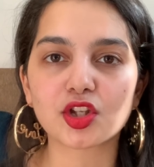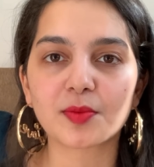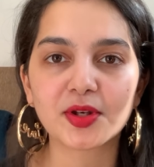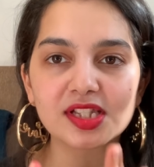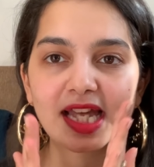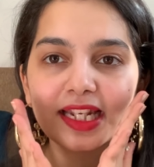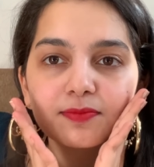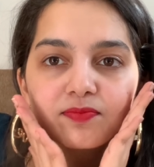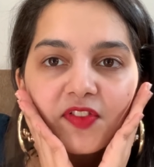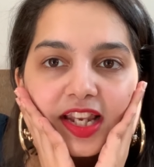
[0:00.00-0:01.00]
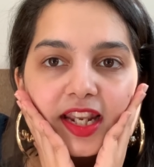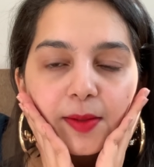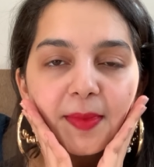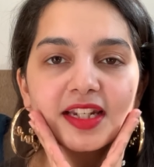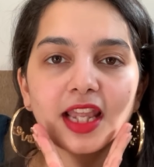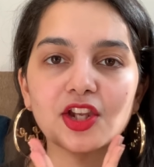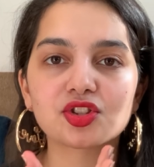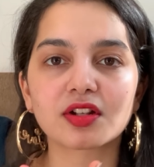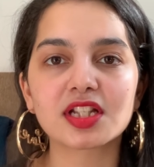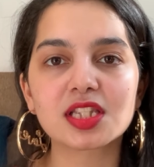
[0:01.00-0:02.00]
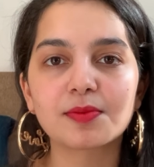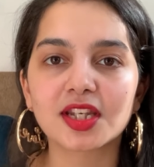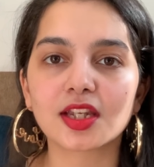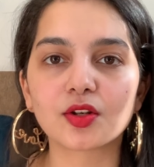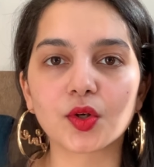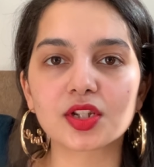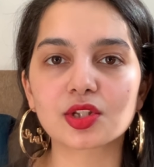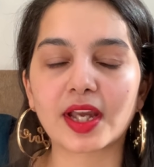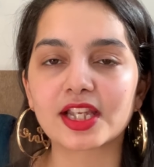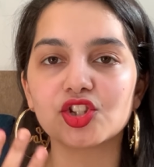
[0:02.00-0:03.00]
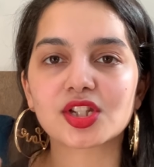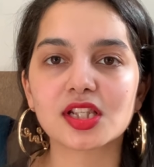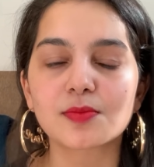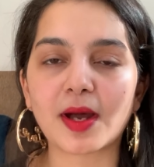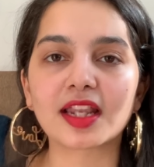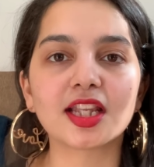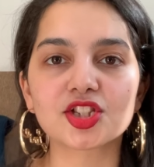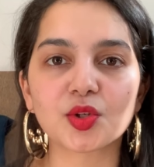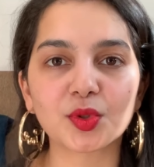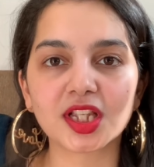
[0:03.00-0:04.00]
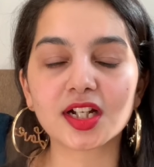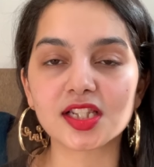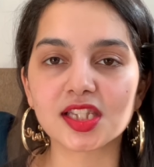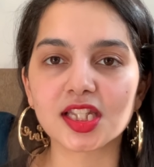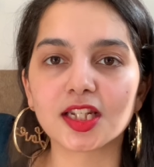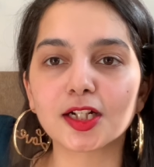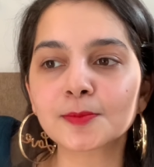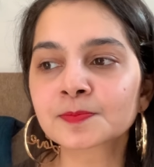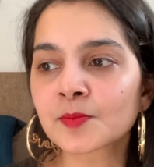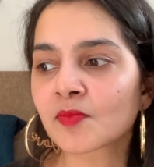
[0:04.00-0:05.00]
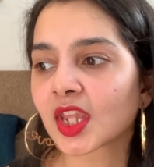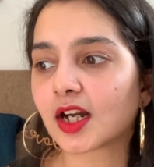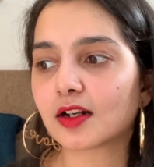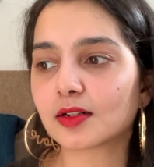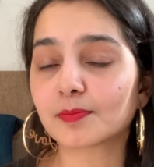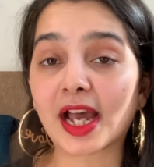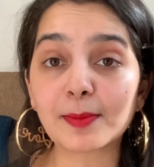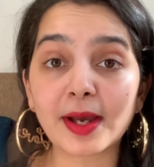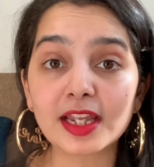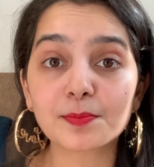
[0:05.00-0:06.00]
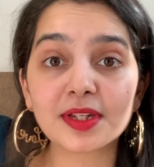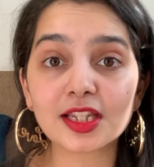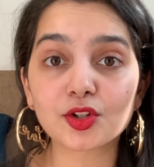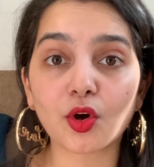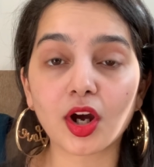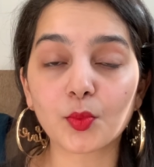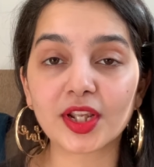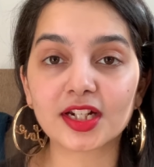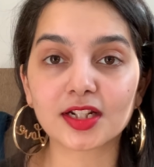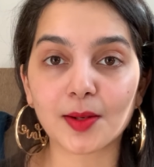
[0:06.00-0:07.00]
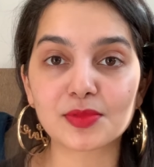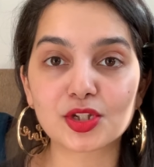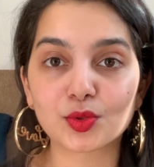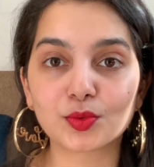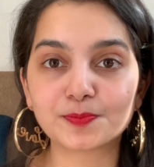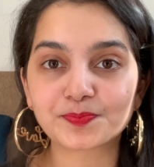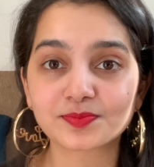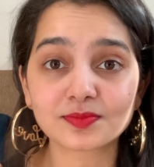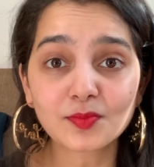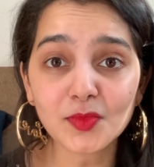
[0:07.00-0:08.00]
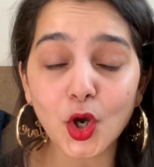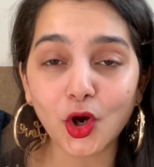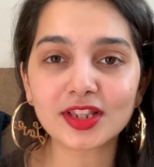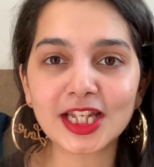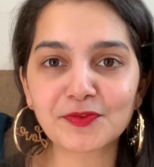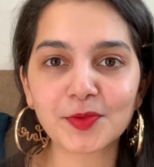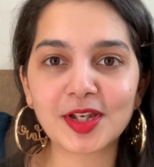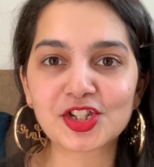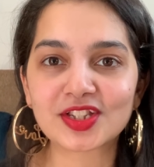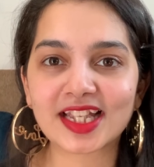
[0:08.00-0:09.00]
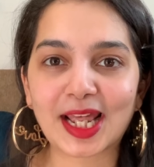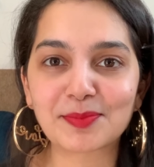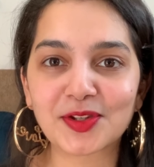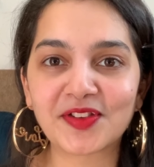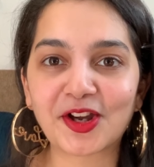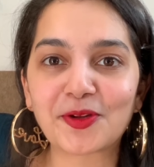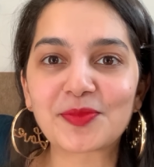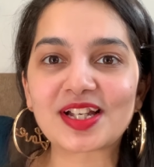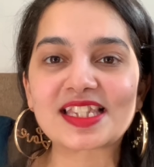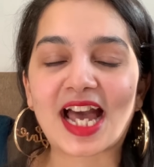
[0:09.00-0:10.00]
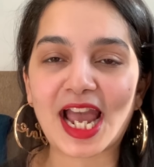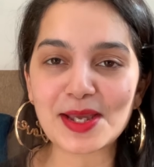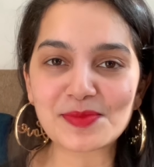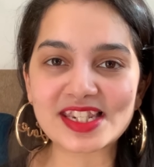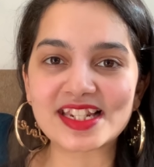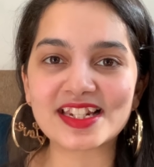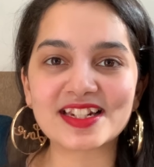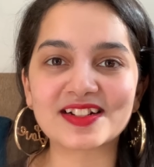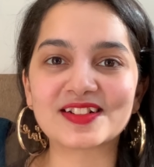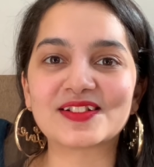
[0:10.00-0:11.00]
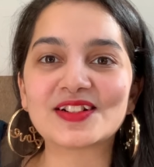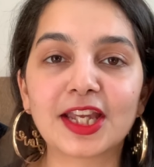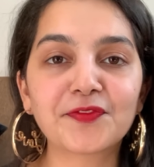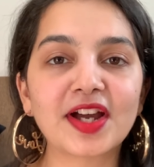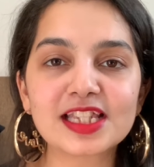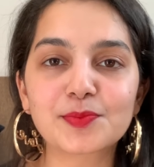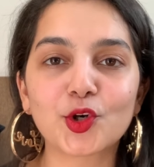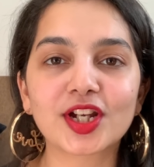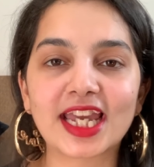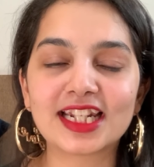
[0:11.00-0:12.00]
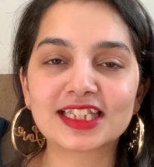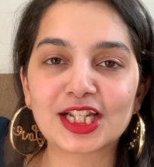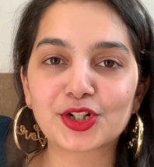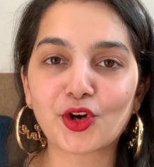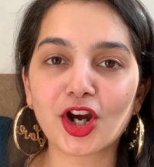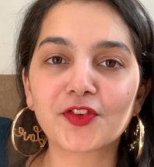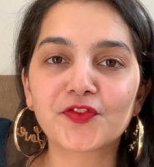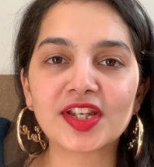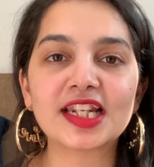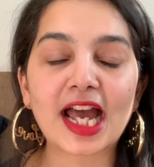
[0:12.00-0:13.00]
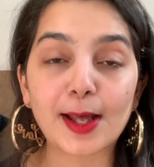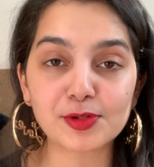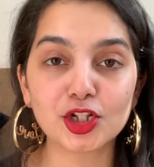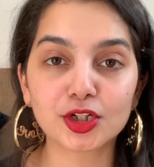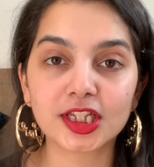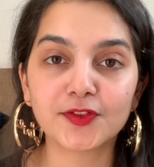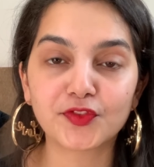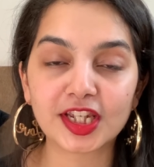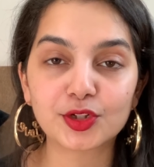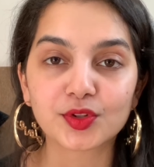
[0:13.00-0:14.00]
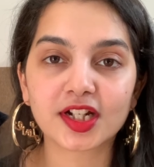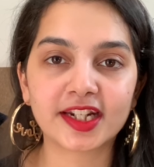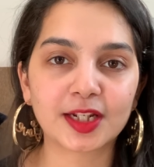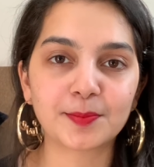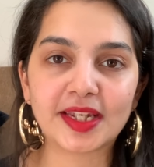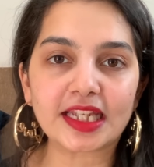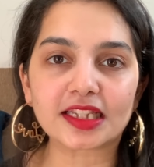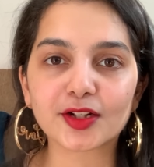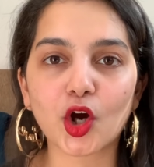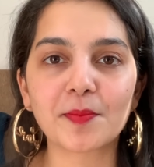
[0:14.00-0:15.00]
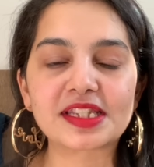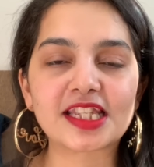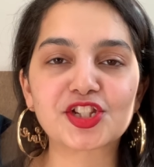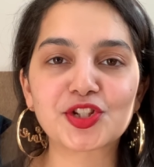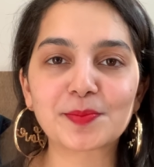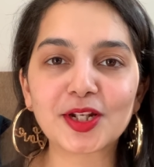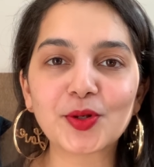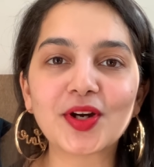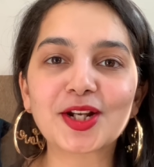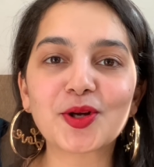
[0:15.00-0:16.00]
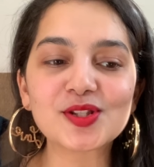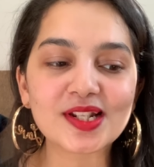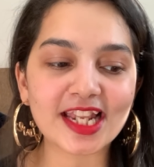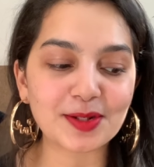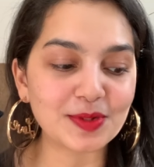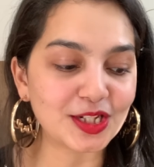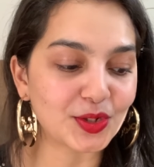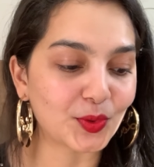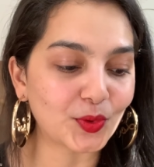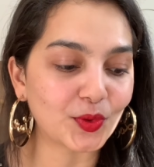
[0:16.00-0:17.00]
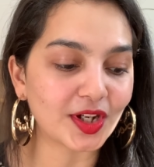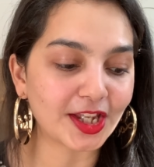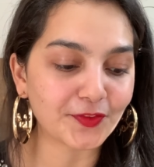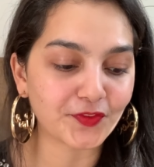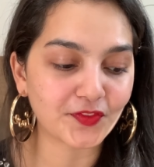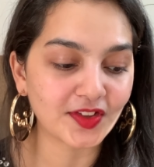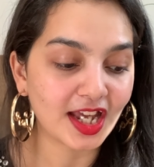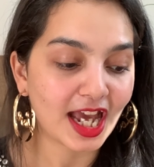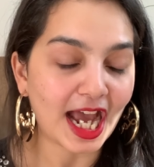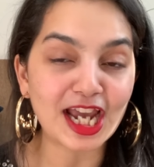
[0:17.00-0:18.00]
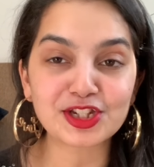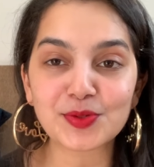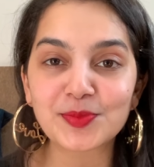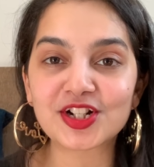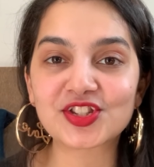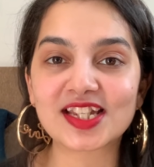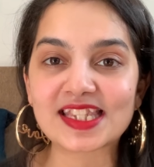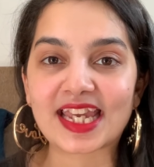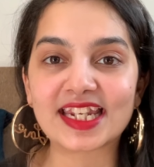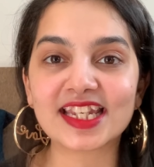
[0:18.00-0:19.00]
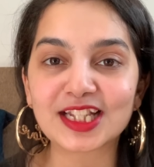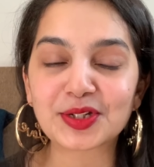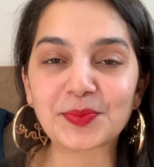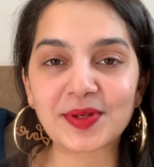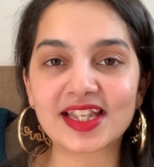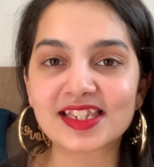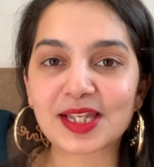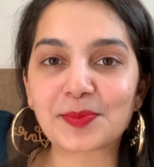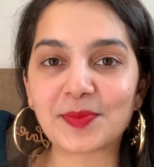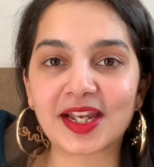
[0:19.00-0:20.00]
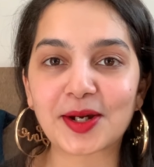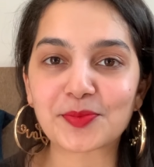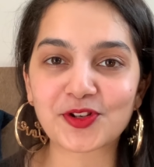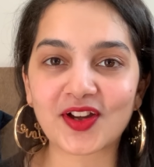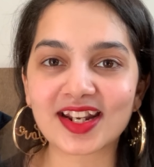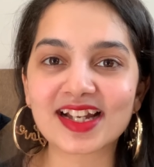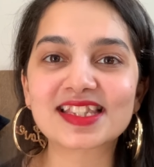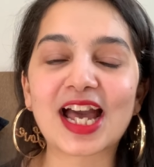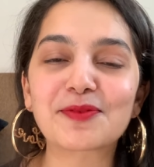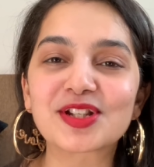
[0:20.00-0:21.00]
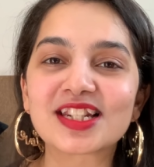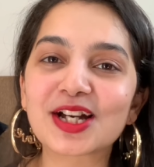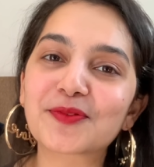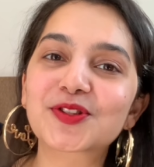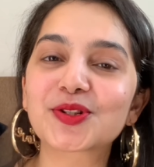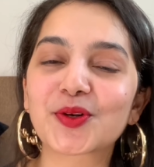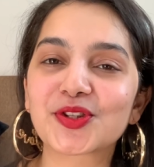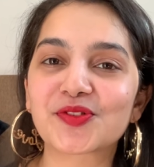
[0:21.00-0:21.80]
sort because I felt like my texture is pretty good, so I can just manage it with a concealer. I might be wrong when it comes to all the information that I'm giving out because I am still a learner. If I spoke anything wrong, feel absolutely free to correct me in the comment section below, and also let me know if I should purchase any other basic makeup products. I would love to know your